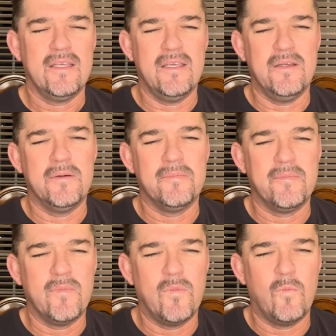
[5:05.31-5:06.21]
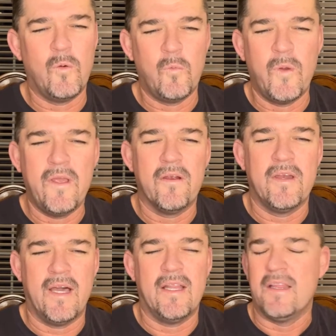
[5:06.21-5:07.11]
You know, when we are
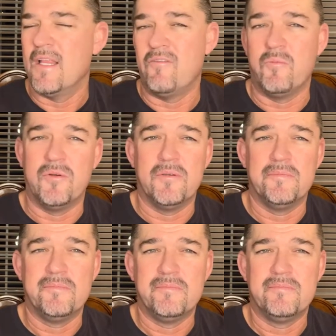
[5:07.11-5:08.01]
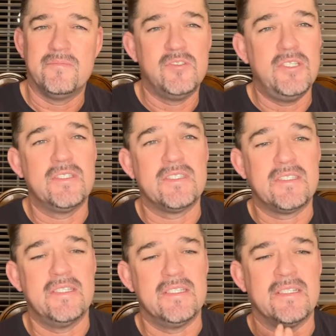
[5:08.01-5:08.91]
not lovable, Jesus
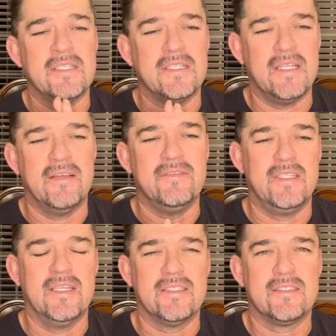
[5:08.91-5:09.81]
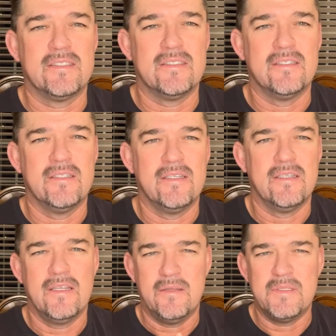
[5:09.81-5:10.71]
still loves us.
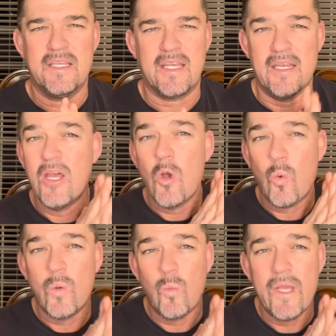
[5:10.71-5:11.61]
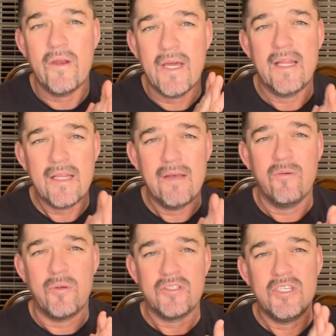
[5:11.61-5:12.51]
Let me say it again. When we are not
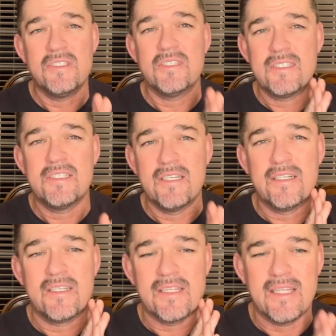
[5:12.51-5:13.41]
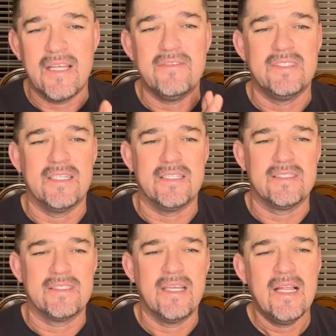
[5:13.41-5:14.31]
lovable, Jesus still loves
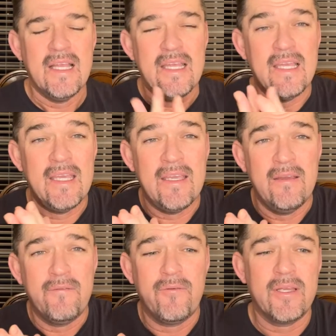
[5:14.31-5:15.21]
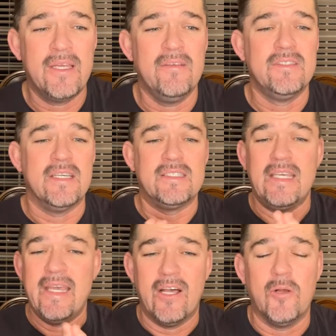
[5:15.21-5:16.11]
us. He forgives us.
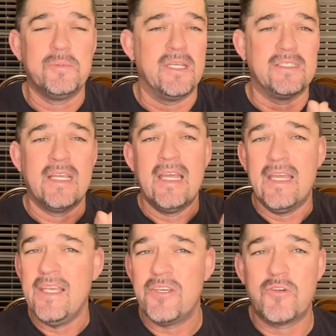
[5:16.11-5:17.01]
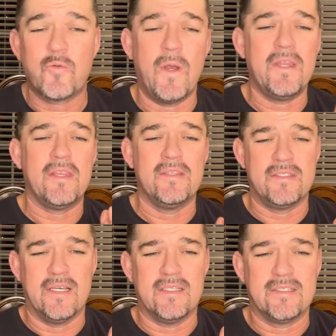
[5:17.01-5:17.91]
He helps us. He
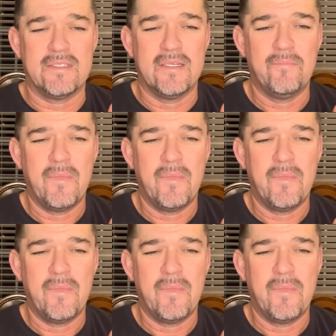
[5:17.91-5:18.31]
strengthens us.